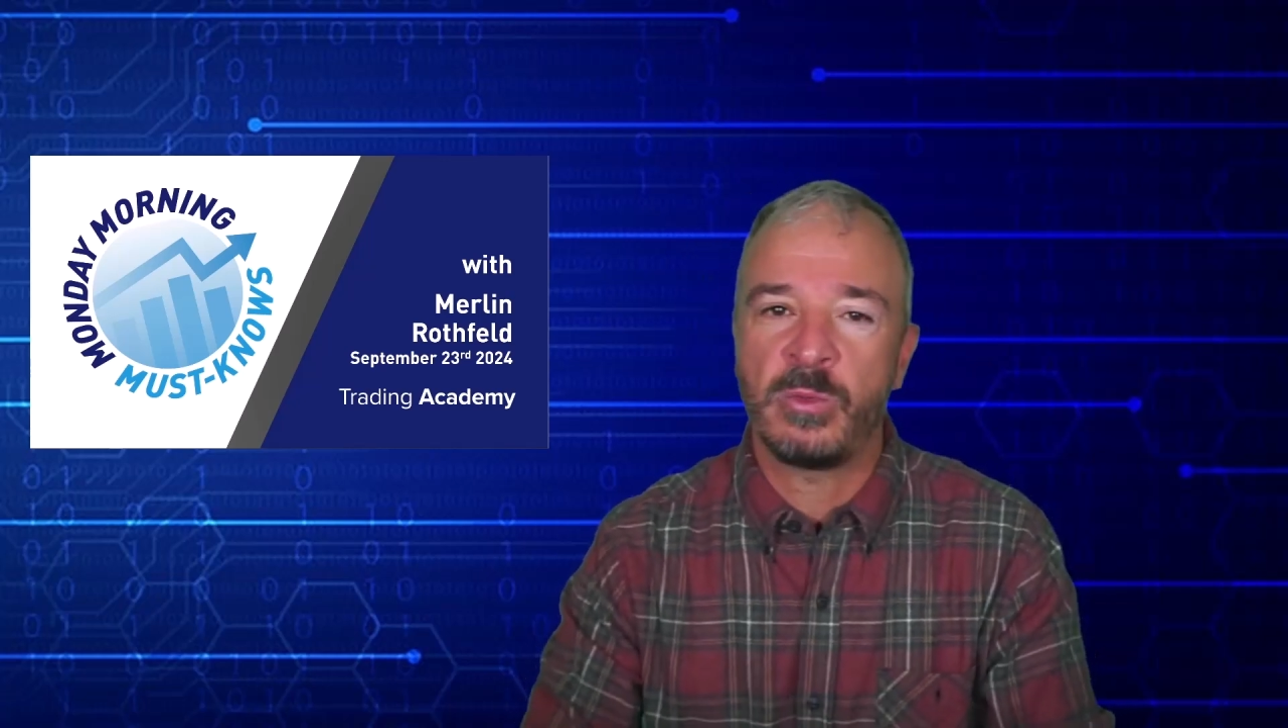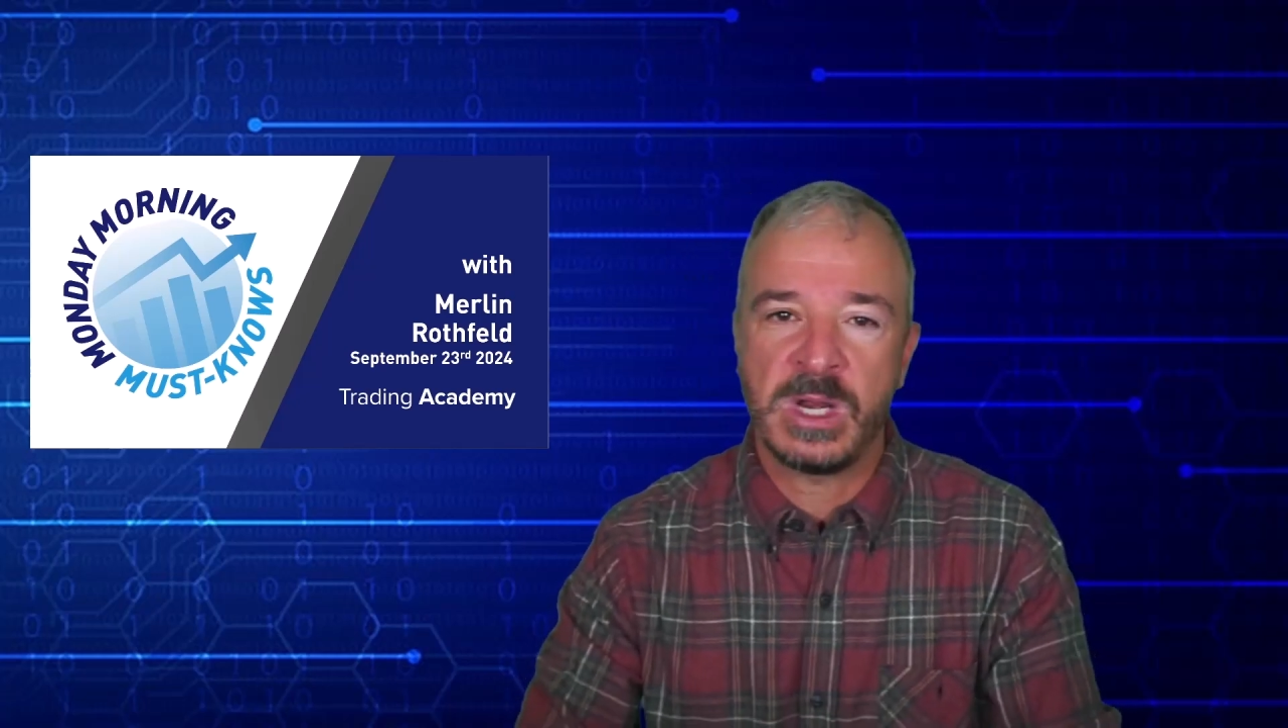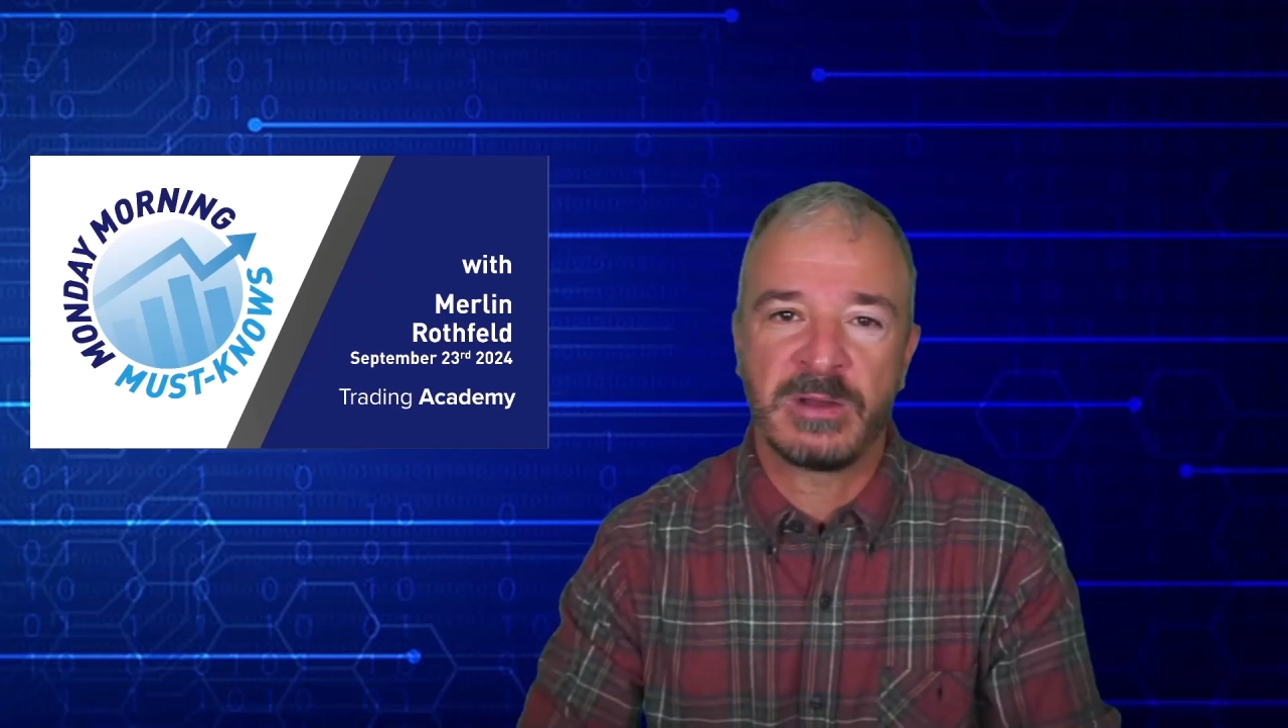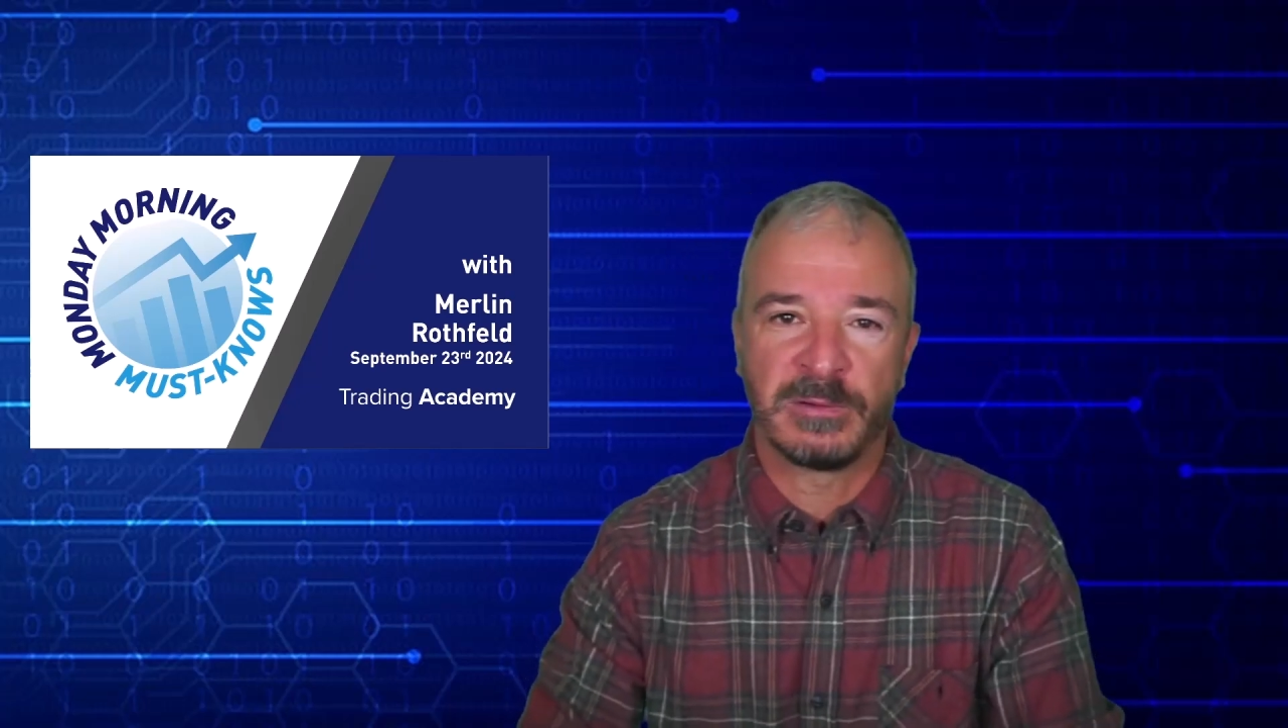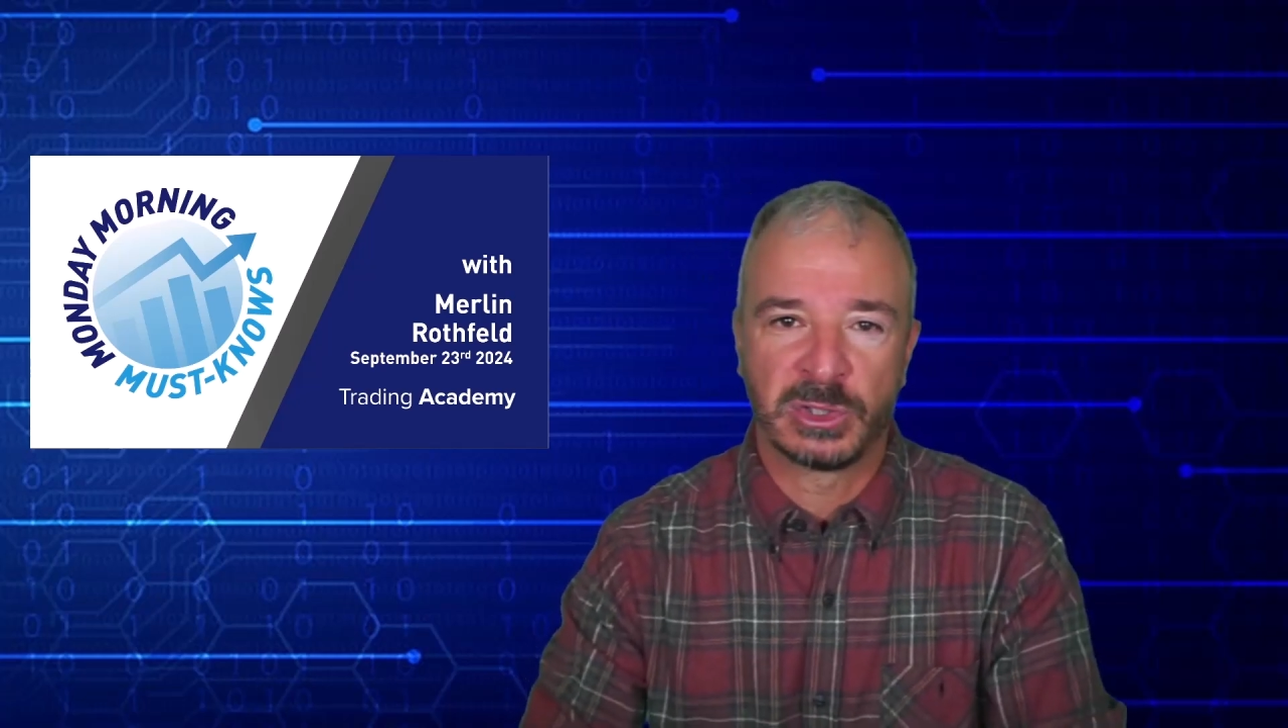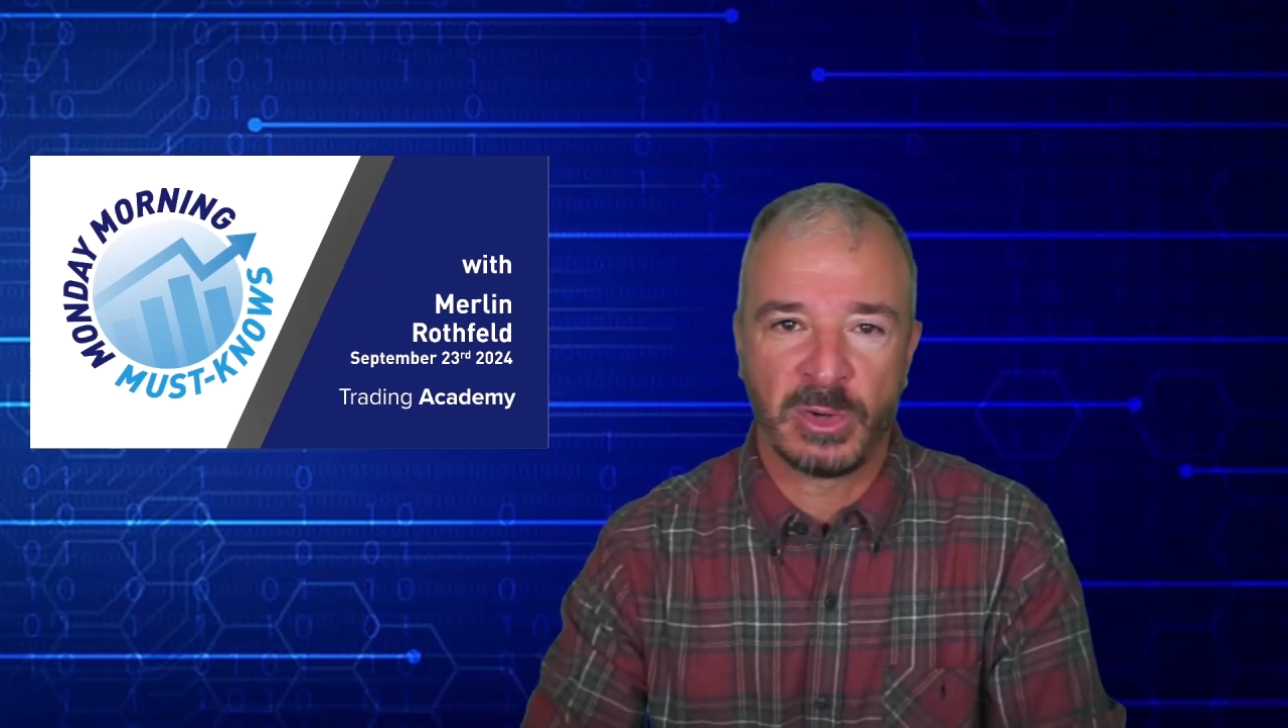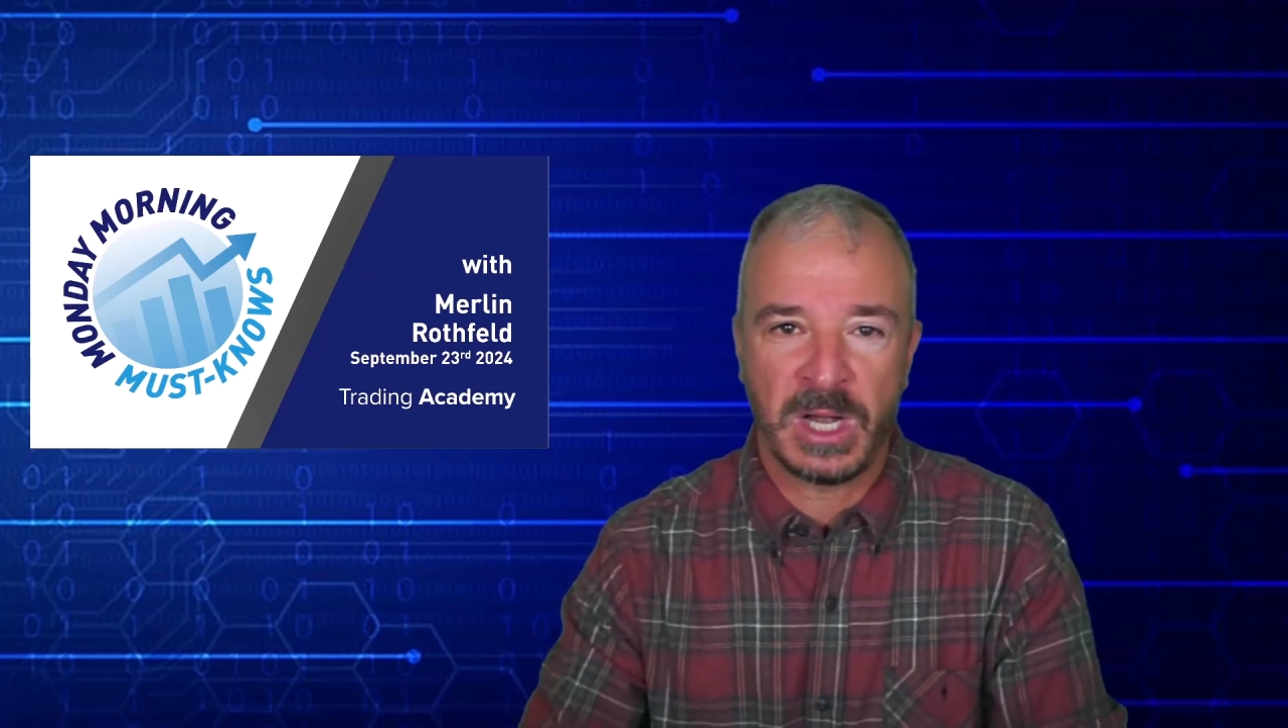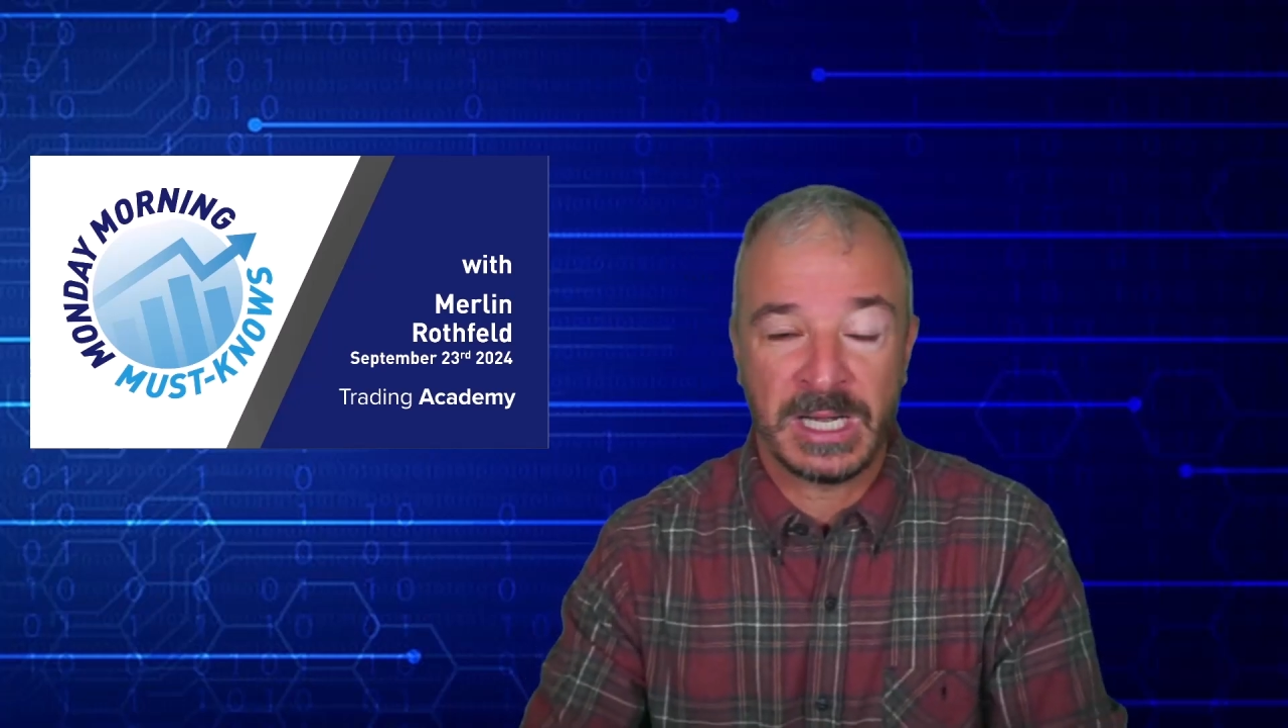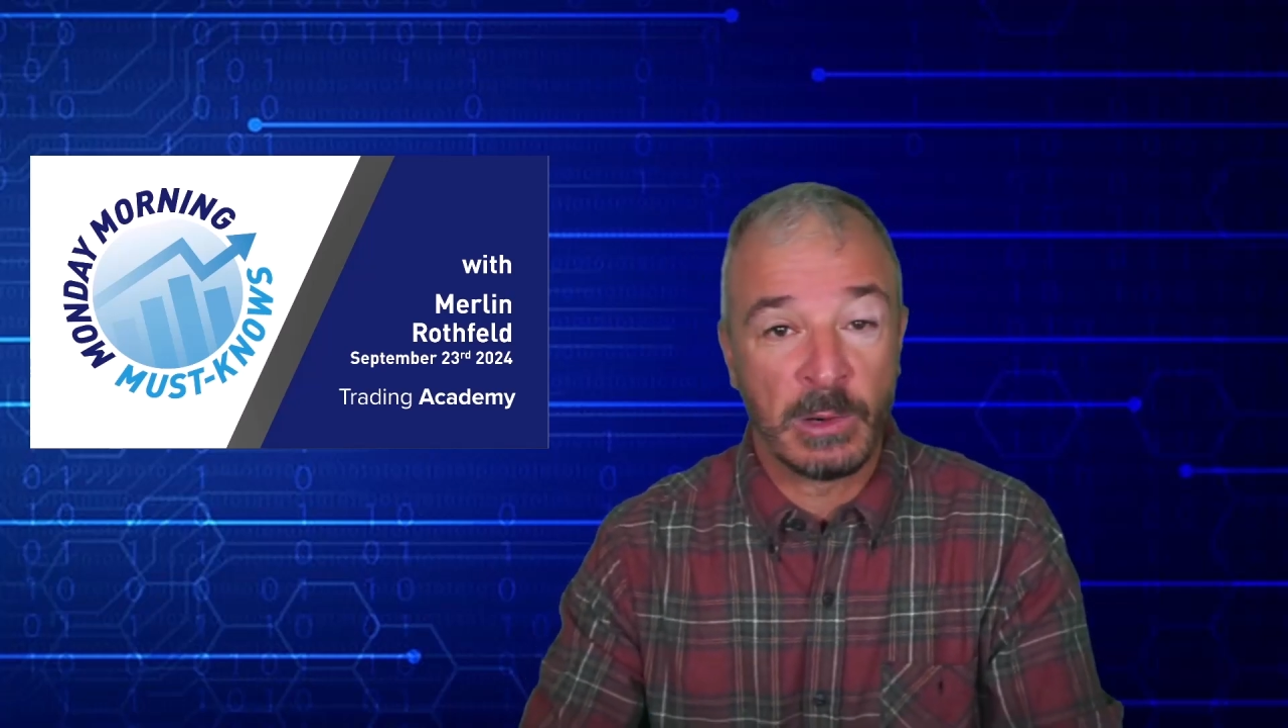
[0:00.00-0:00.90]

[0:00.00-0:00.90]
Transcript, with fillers: week for trading.